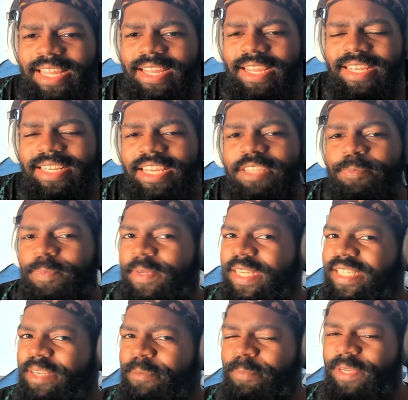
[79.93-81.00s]

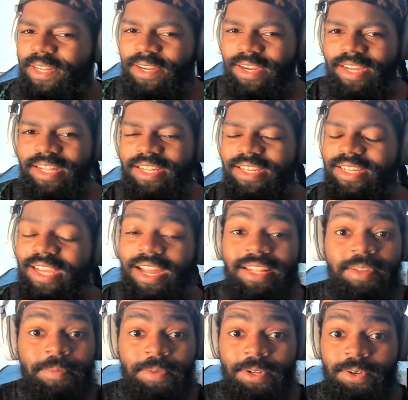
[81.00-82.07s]
Is it Peder? Y'all
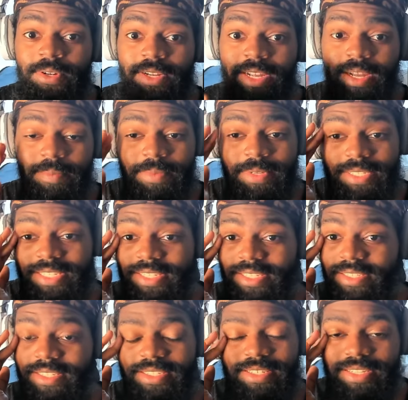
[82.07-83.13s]
let me know in the comments,
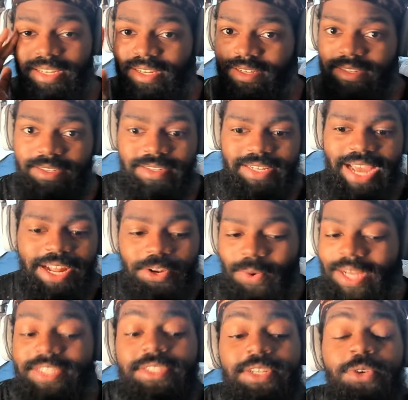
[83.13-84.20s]
cause y'all know
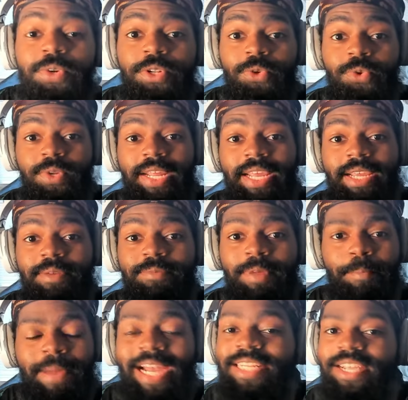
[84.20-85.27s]
I suck with new names.
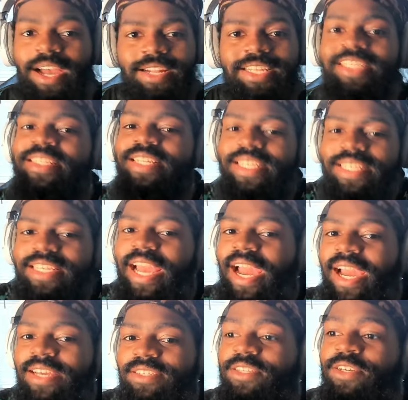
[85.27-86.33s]
Mind y'all, this
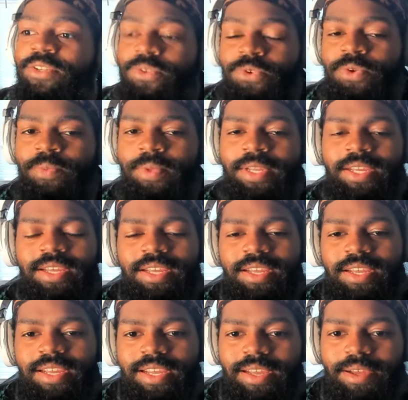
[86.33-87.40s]
guy is still new to me.
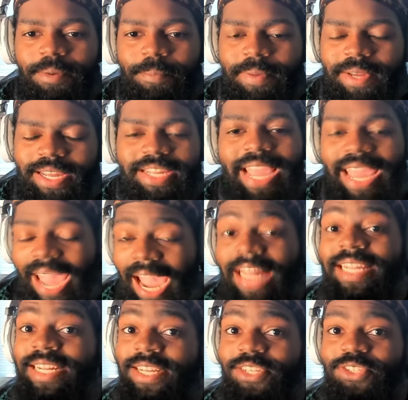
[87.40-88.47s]
But
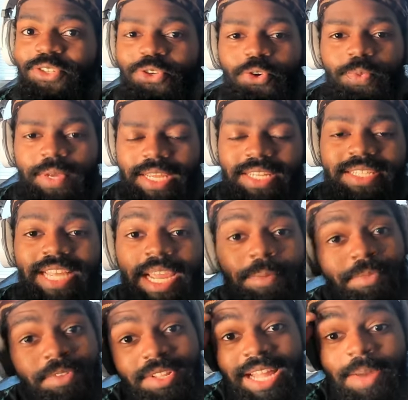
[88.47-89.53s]
Alan is too, but his
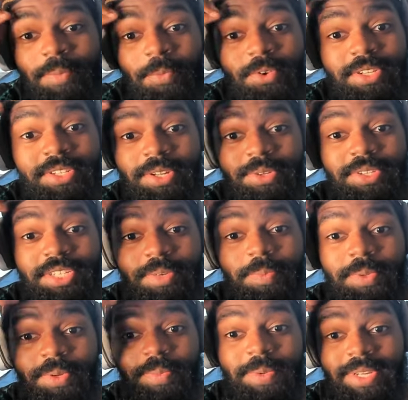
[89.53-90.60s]
name is a lot more, you know,
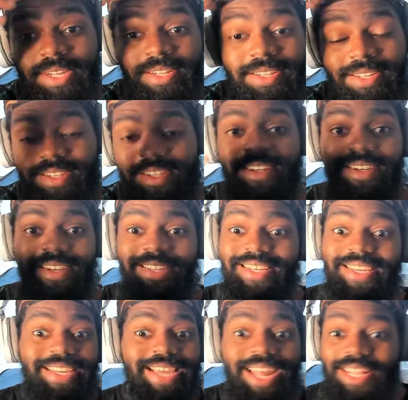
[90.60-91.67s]
simpler. But
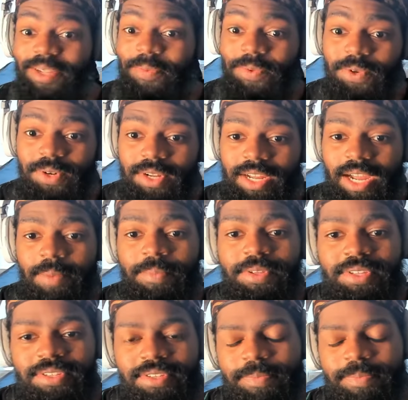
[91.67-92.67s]
yeah, y'all let me know in the comments.